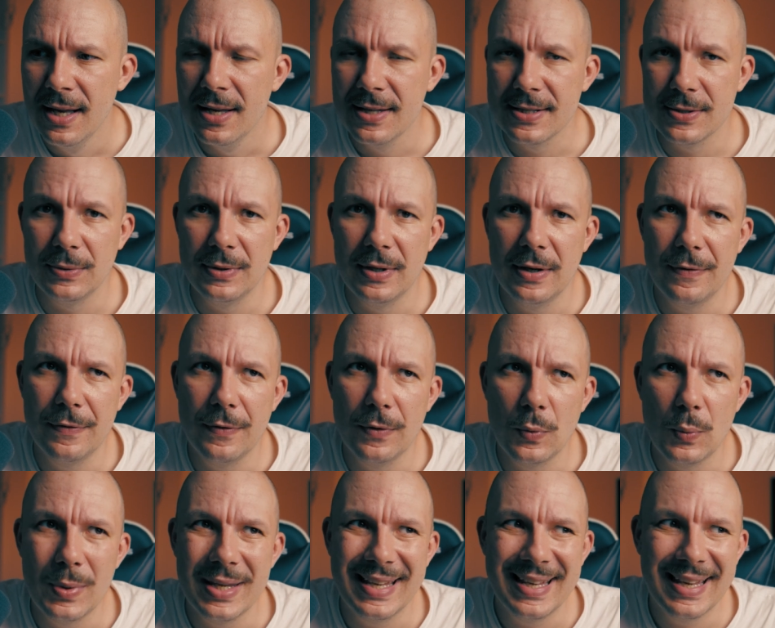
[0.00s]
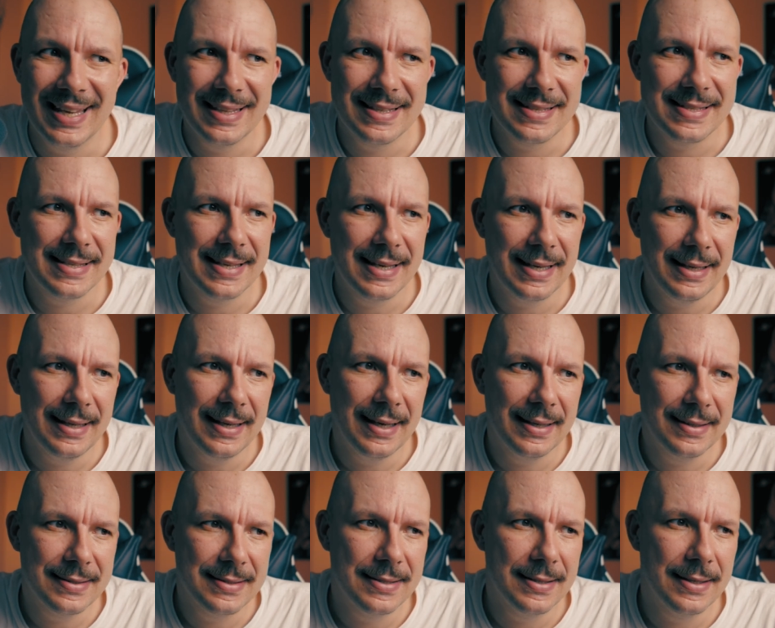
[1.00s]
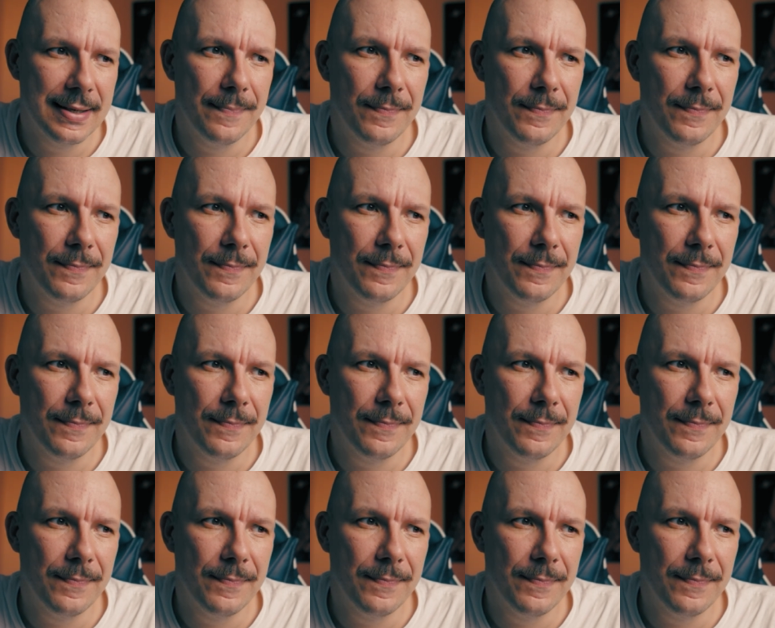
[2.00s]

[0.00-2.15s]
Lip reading: So therefore, we can say that